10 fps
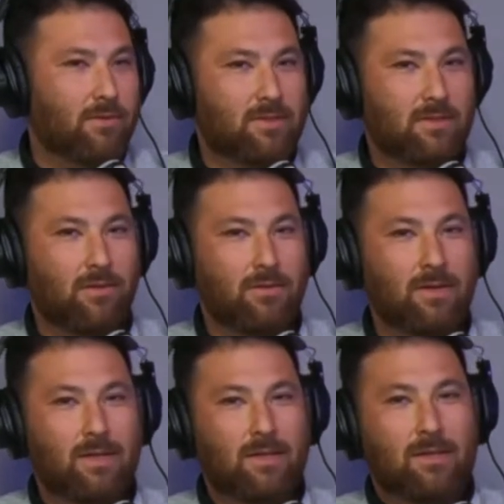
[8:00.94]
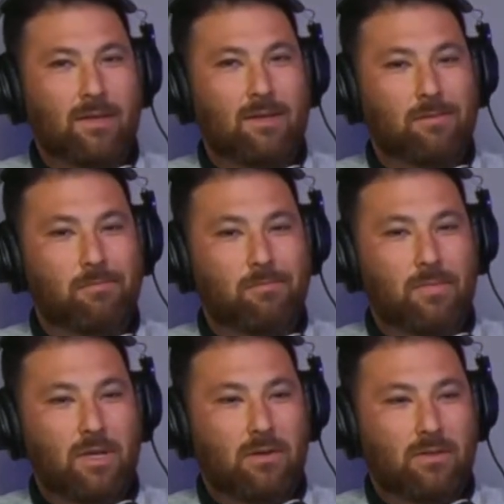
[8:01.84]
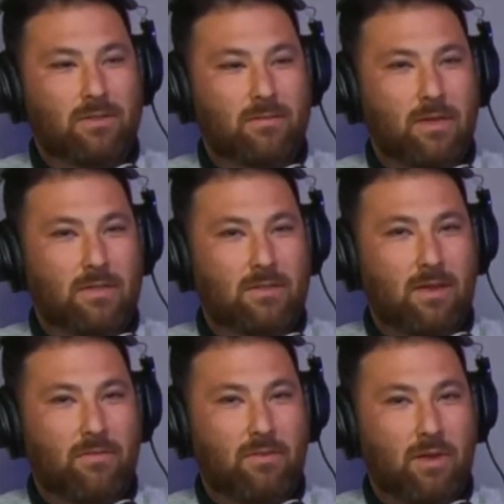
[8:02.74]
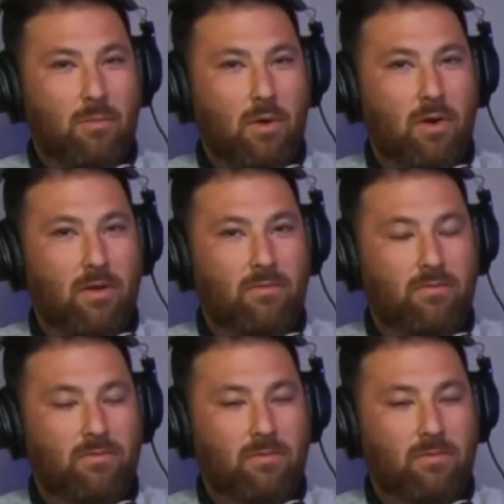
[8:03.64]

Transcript: So, it's definitely a part of